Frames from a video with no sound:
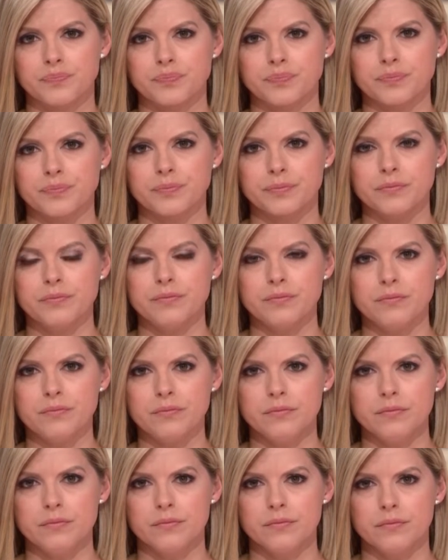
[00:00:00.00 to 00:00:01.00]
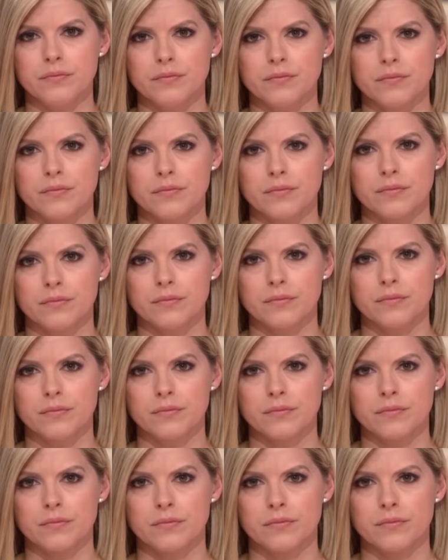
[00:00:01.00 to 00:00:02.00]

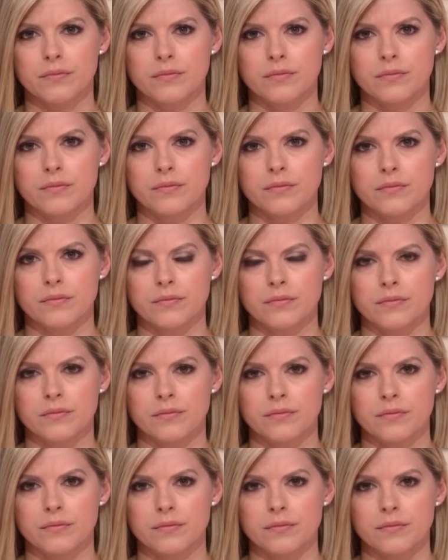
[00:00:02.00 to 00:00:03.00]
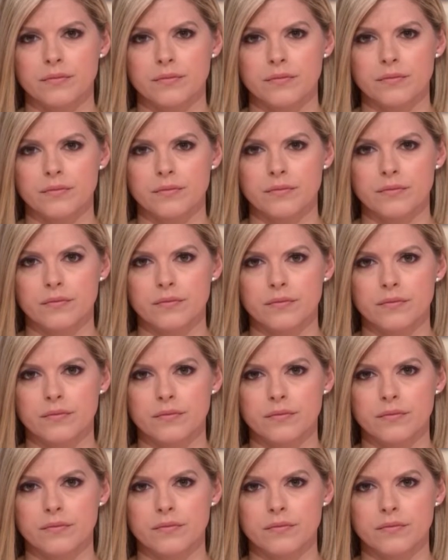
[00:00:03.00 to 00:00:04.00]

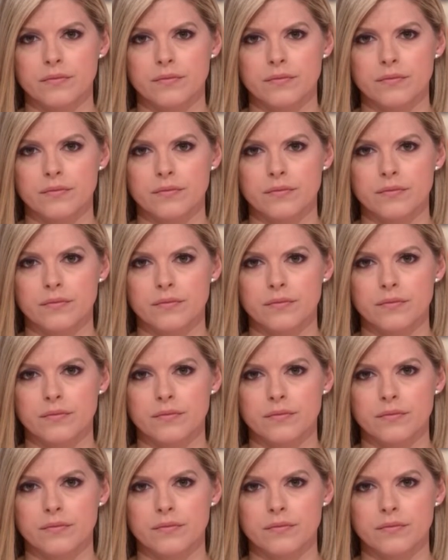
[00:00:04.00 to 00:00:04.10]
No words are spoken by the person on screen.